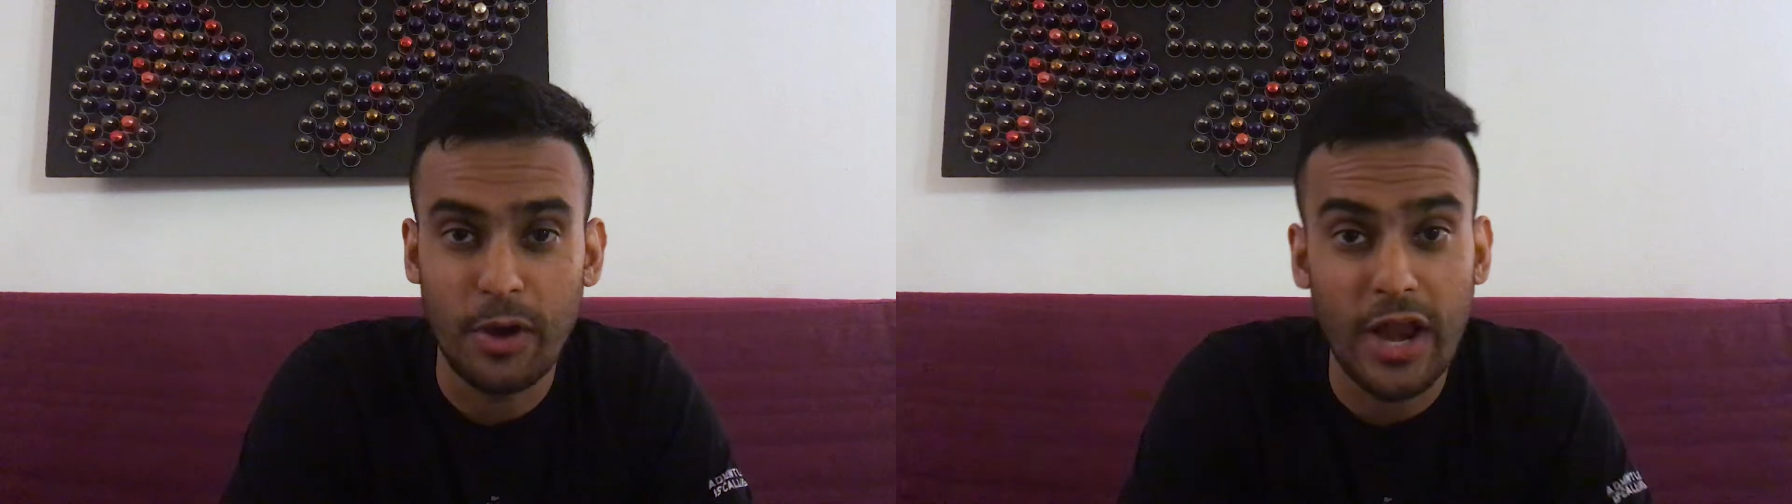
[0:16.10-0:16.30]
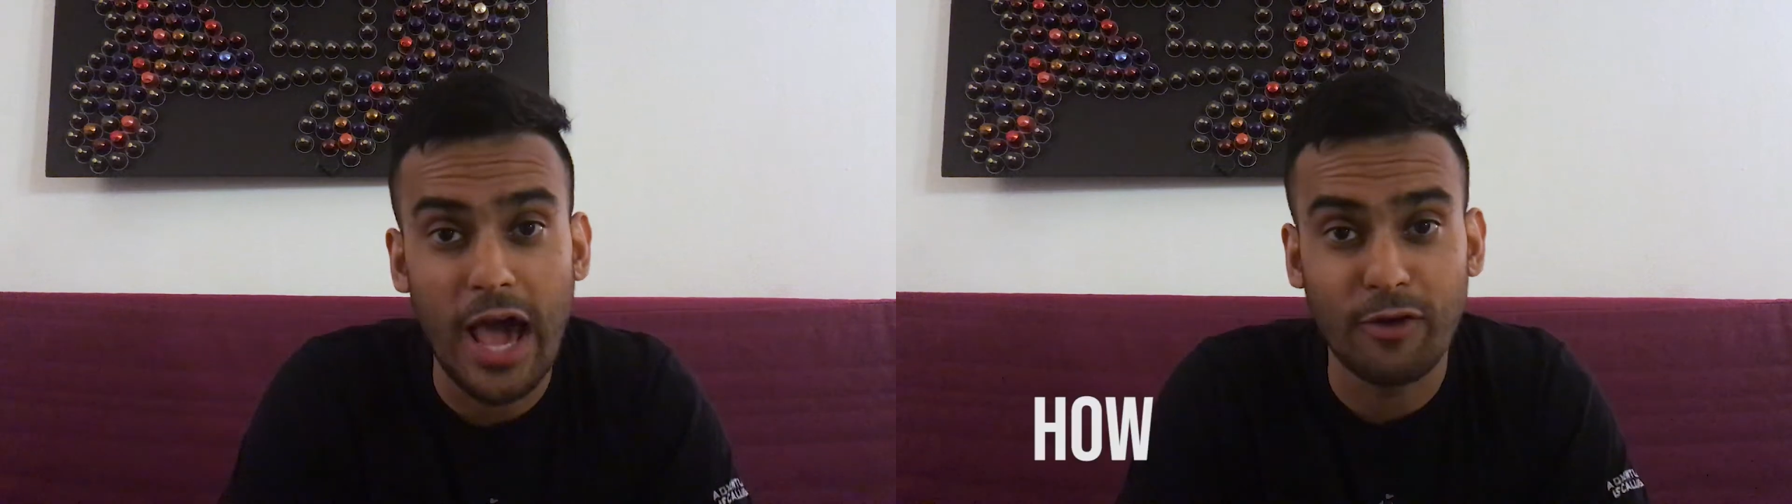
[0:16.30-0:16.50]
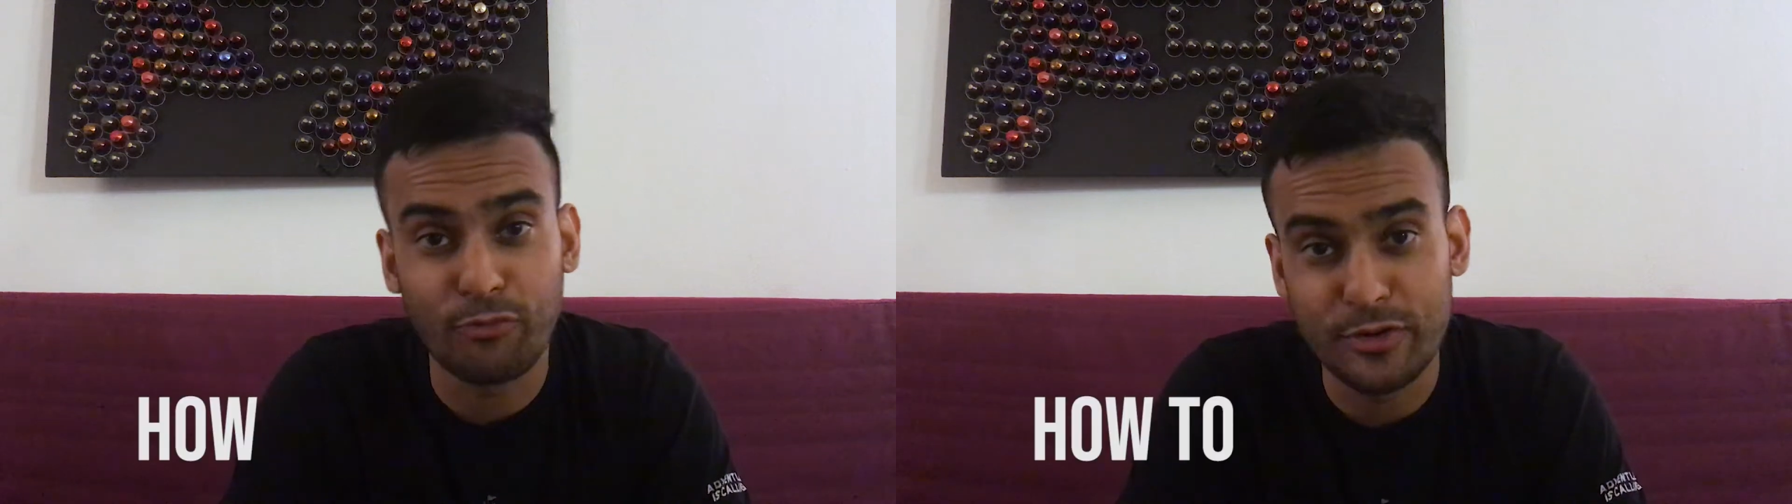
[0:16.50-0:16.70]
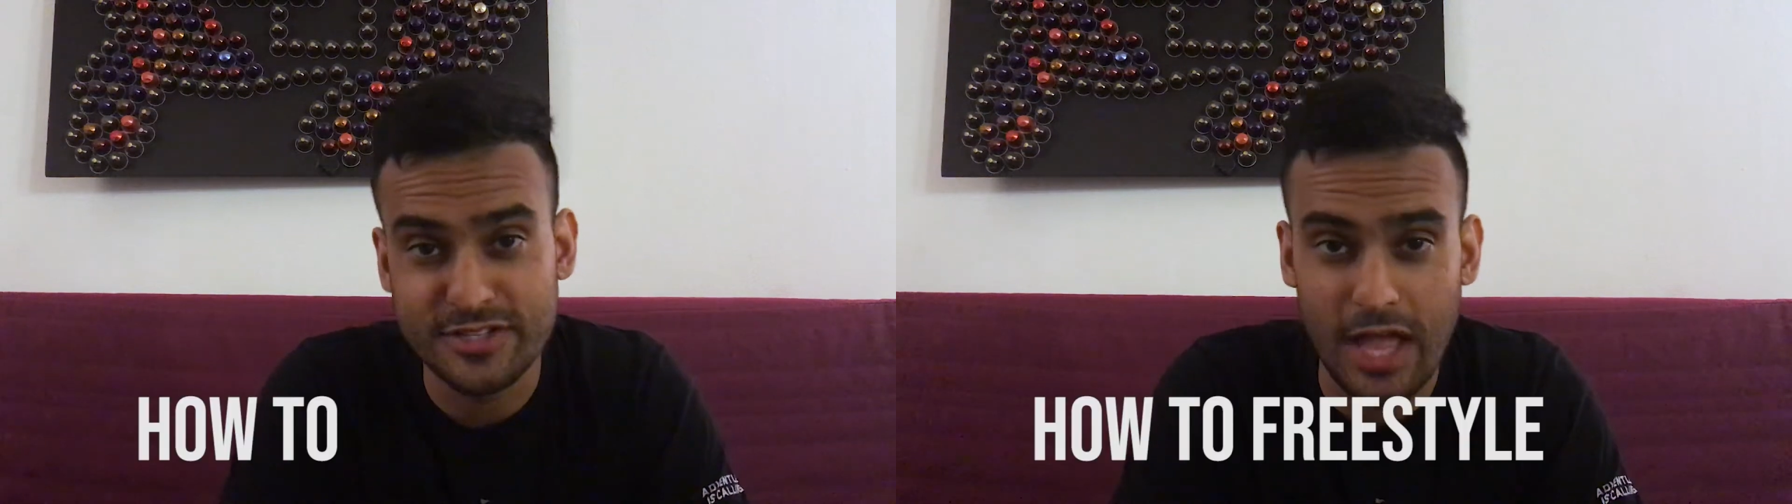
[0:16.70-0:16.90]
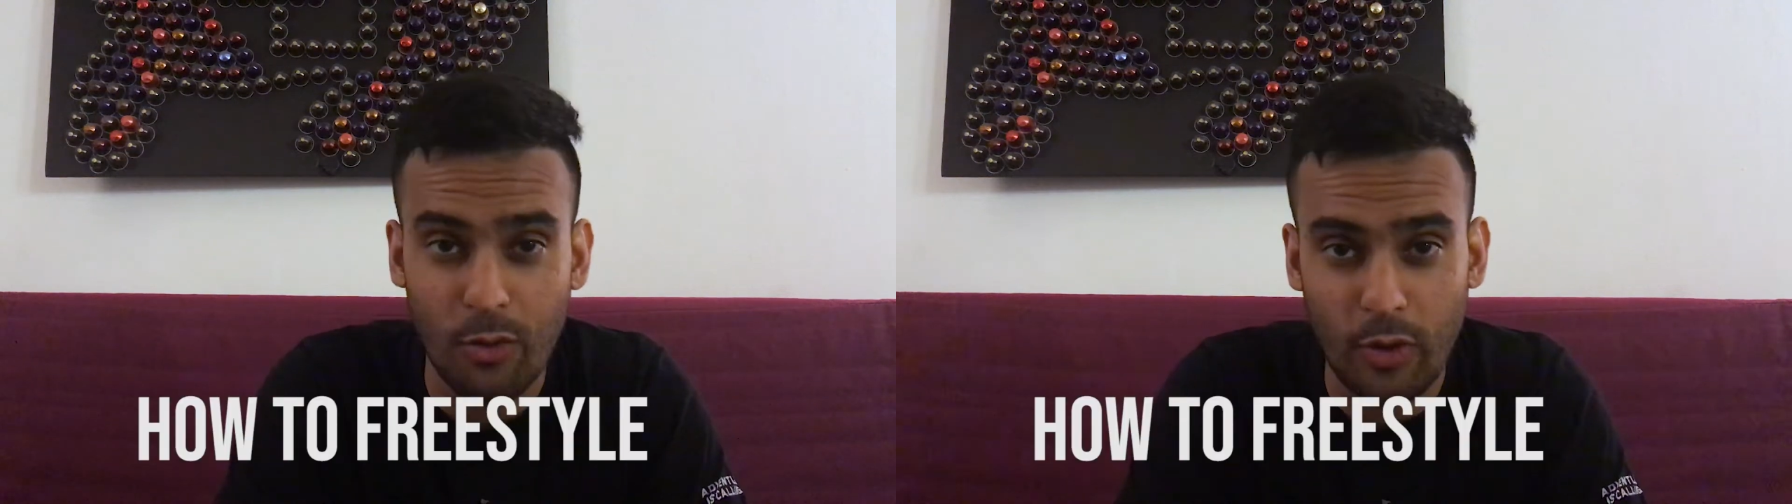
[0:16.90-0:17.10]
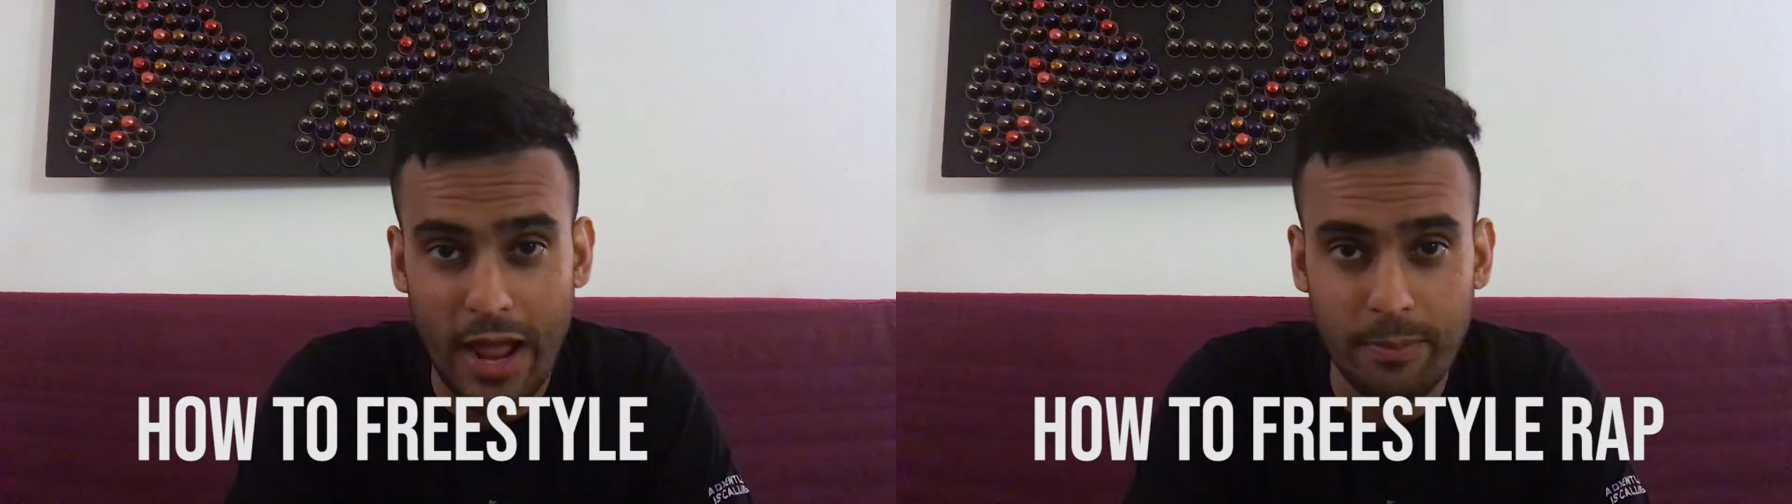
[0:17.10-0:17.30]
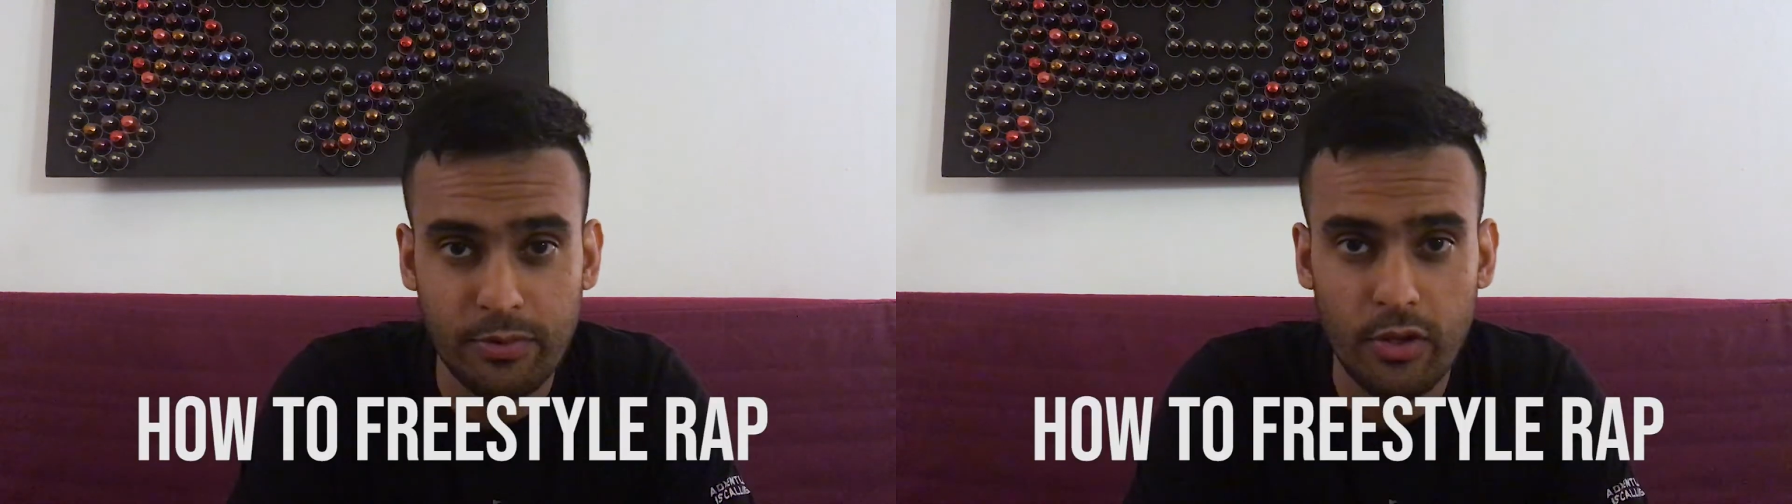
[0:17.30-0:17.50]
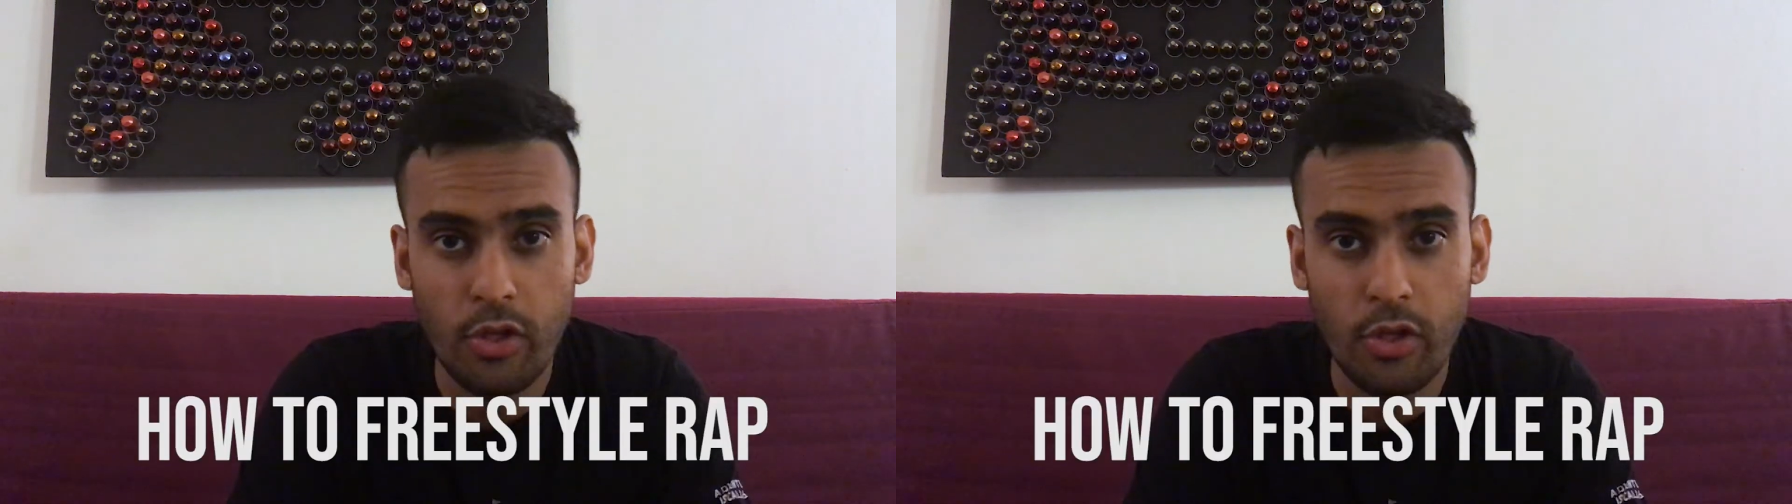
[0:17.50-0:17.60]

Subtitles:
about how to freestyle rap.